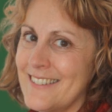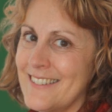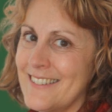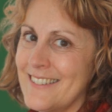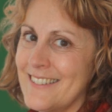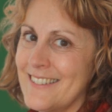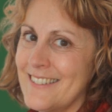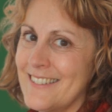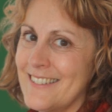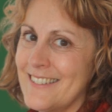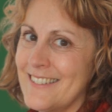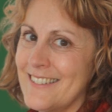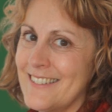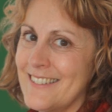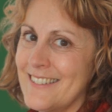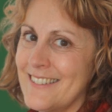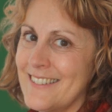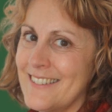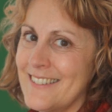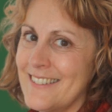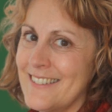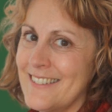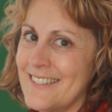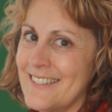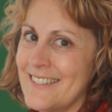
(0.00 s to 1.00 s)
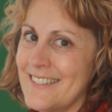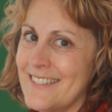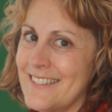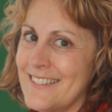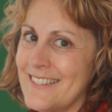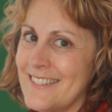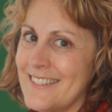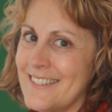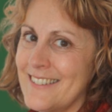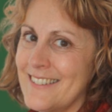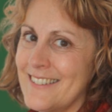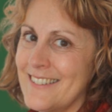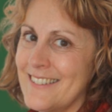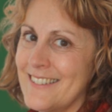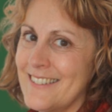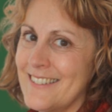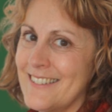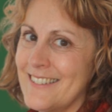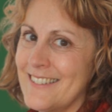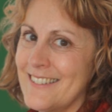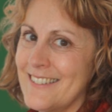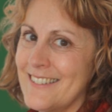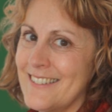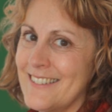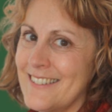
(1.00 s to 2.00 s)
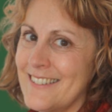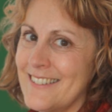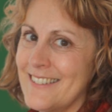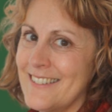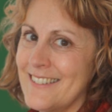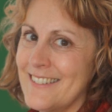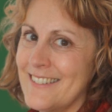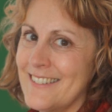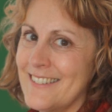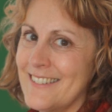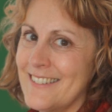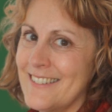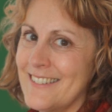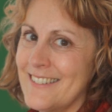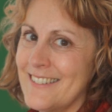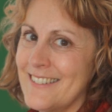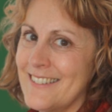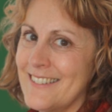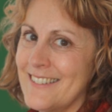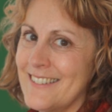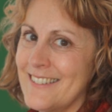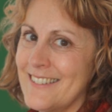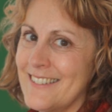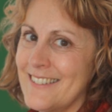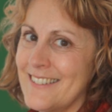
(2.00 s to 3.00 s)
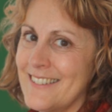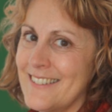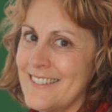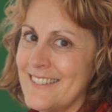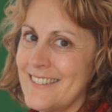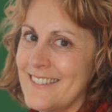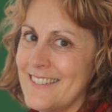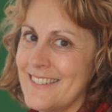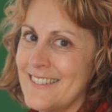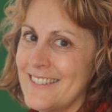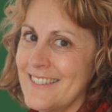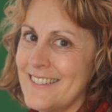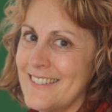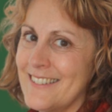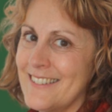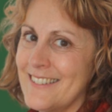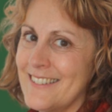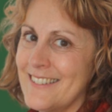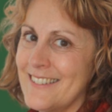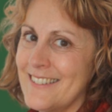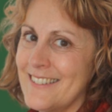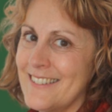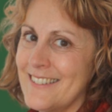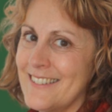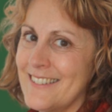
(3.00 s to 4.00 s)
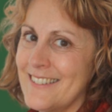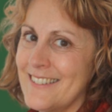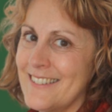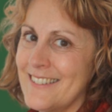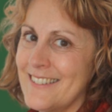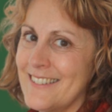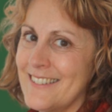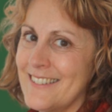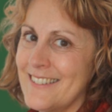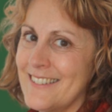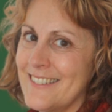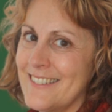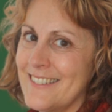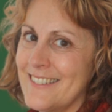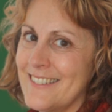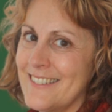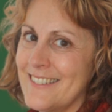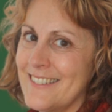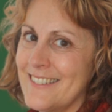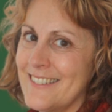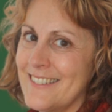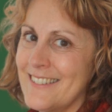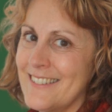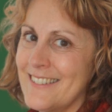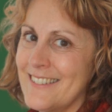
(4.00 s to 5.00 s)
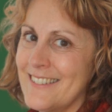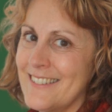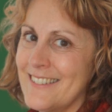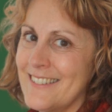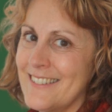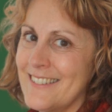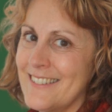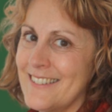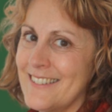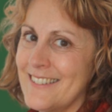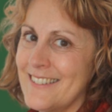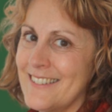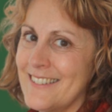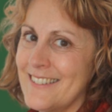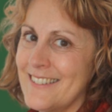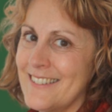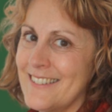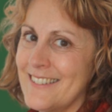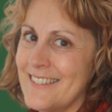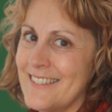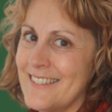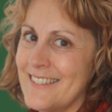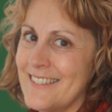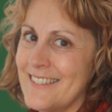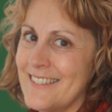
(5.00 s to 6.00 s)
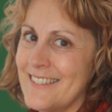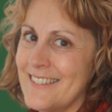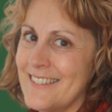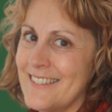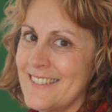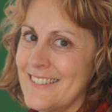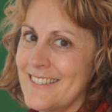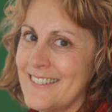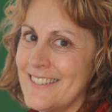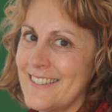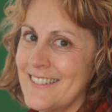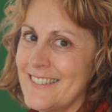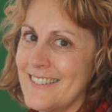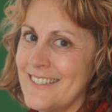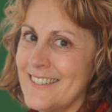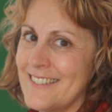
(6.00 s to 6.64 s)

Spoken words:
The face doesn't move, so there is nothing to read.